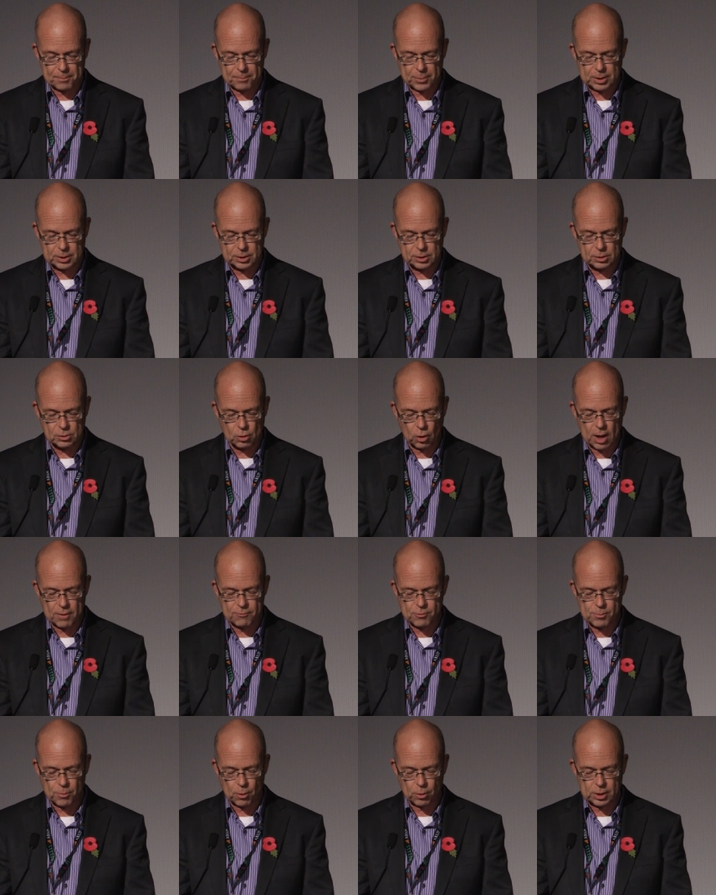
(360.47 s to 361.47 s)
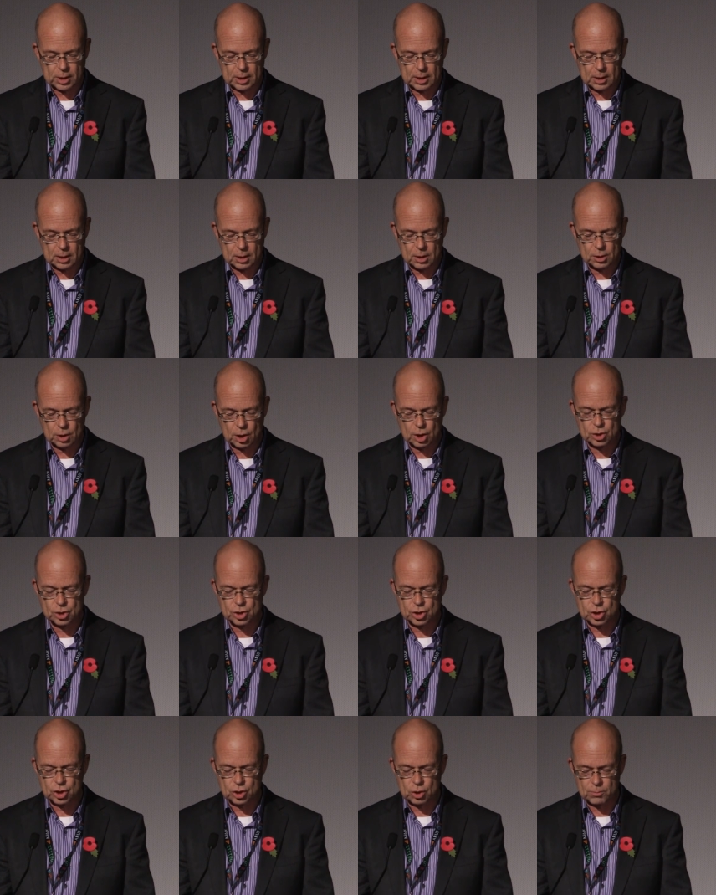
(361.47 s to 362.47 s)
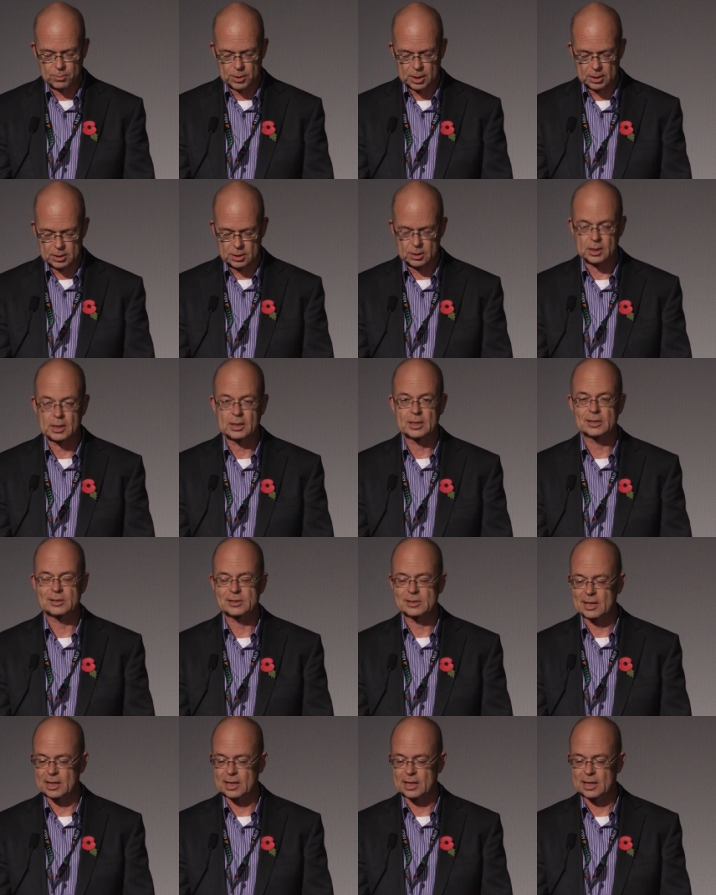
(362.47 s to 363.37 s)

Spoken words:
but not everybody can consume it in its